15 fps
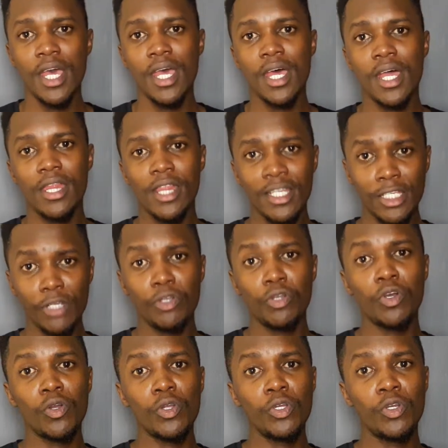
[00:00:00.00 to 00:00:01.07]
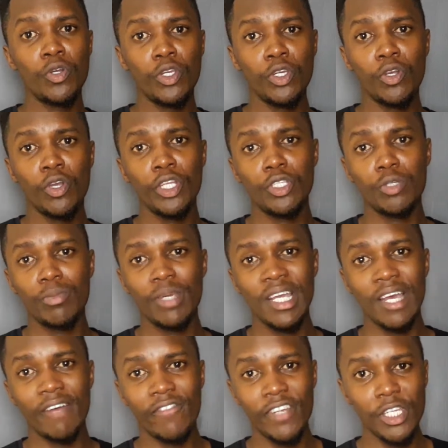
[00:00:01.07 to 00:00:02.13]
That's how you know you're going to make a
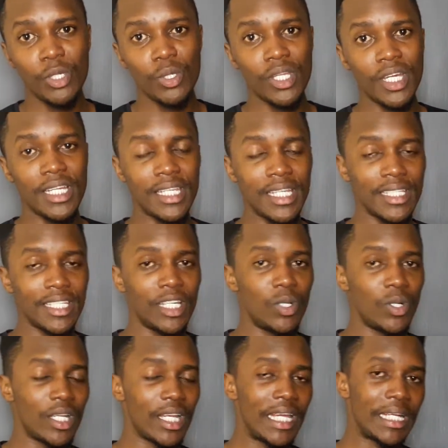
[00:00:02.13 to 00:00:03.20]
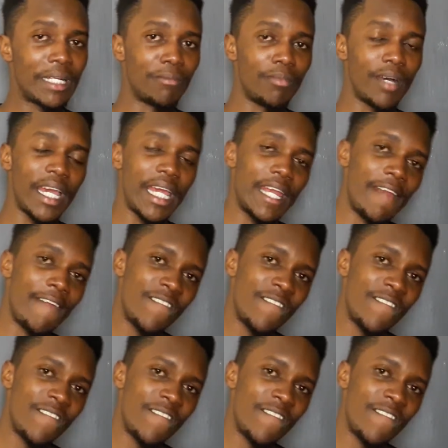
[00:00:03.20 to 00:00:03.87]
video that doesn't look like mine,